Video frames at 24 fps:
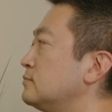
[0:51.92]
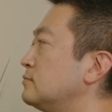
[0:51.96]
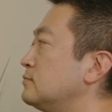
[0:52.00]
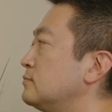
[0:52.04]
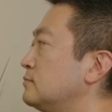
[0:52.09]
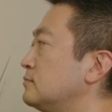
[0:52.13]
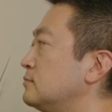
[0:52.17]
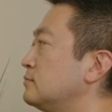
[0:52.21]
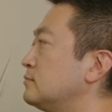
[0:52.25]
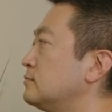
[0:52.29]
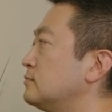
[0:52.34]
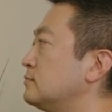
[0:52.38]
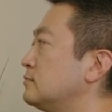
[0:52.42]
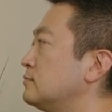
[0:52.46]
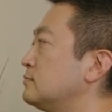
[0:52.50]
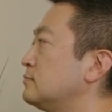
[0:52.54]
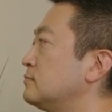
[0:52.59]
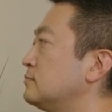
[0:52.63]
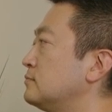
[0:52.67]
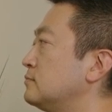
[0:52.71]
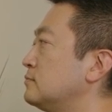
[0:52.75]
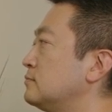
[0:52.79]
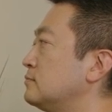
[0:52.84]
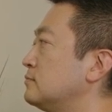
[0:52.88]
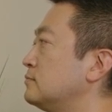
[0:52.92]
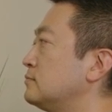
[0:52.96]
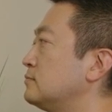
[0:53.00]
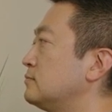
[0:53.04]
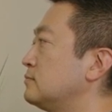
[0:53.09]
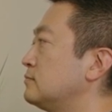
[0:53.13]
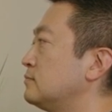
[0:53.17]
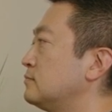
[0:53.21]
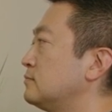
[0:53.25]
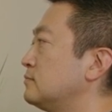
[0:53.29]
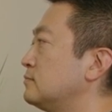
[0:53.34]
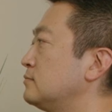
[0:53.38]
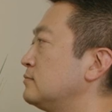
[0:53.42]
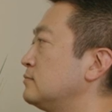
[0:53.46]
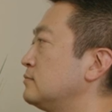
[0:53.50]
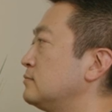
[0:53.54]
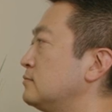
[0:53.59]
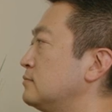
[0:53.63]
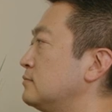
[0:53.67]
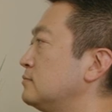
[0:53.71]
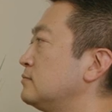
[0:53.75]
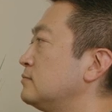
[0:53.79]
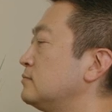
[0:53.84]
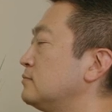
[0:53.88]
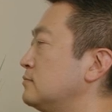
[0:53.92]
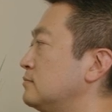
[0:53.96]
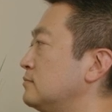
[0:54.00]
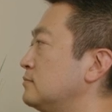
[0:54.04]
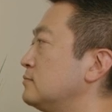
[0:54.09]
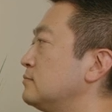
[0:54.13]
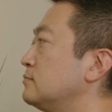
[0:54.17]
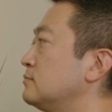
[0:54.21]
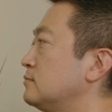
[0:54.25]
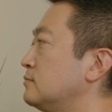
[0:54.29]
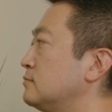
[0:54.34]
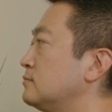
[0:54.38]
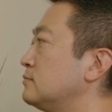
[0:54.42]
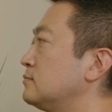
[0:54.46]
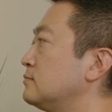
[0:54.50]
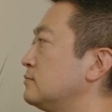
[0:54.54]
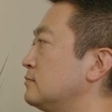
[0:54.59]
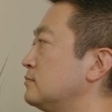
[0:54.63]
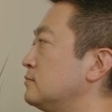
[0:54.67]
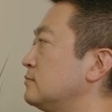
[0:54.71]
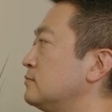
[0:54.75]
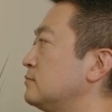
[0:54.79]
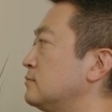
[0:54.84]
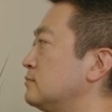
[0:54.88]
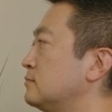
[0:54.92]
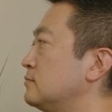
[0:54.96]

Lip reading: The person shown says nothing.